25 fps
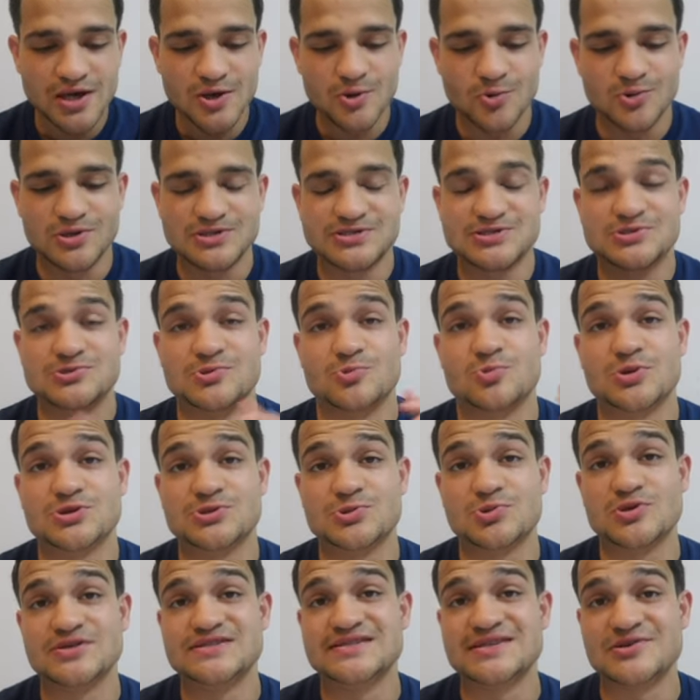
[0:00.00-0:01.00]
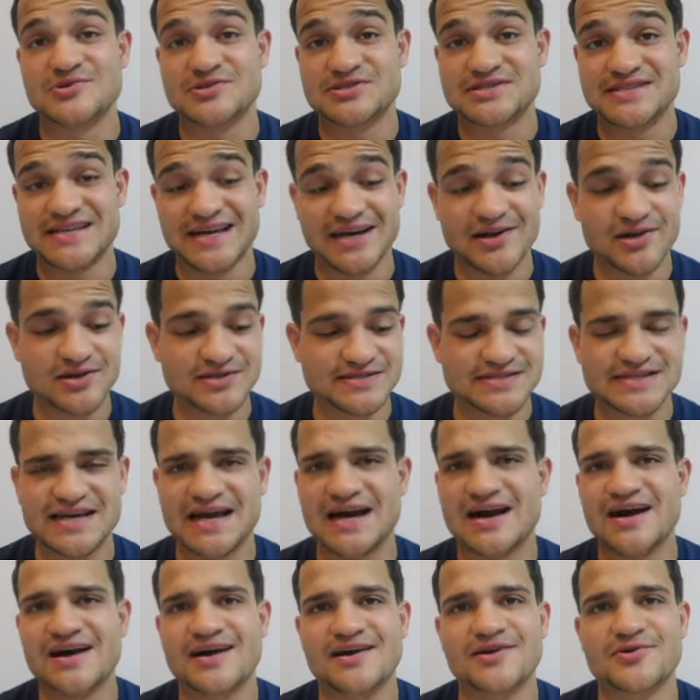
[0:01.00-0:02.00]
which was their sales
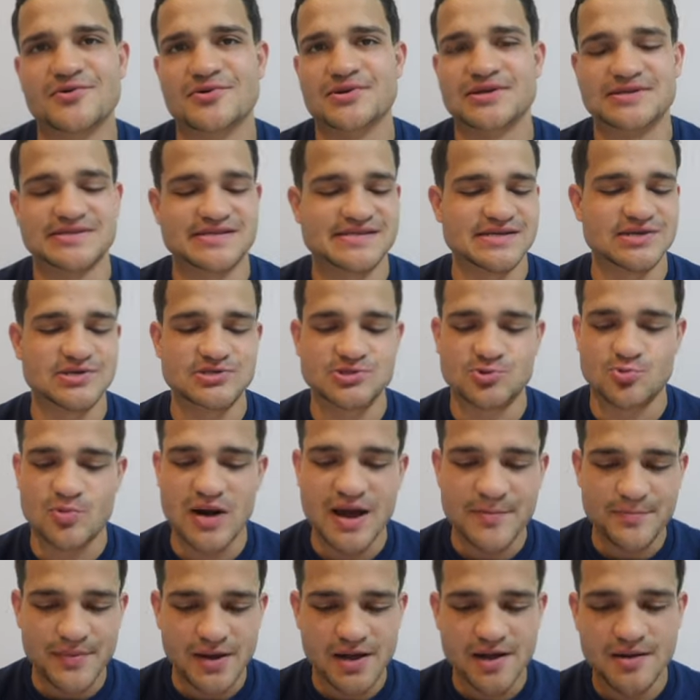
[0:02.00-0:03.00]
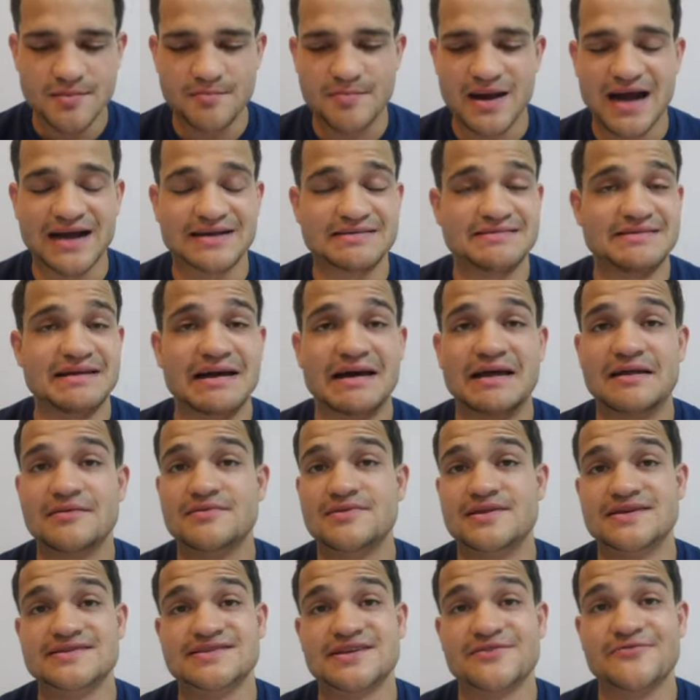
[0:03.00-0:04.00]
guy or their sales rep back then.
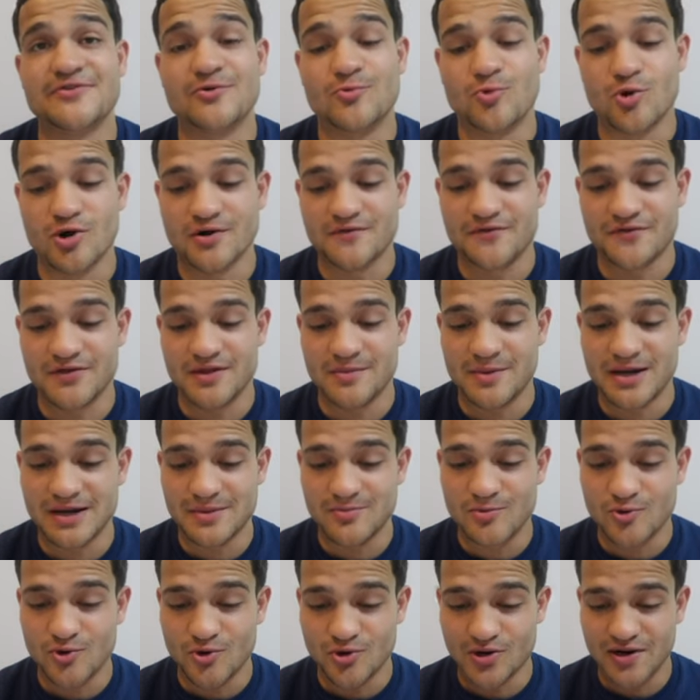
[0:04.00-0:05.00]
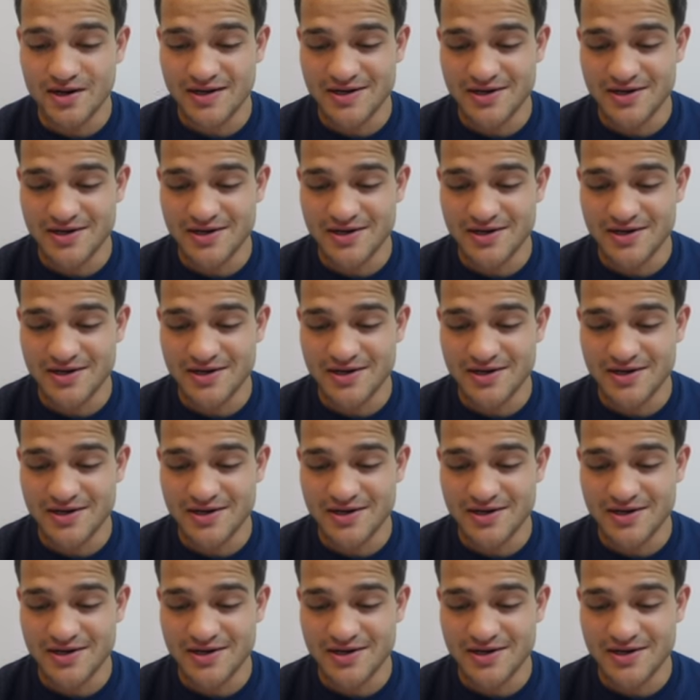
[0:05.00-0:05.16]
Doesn't even work for them anymore.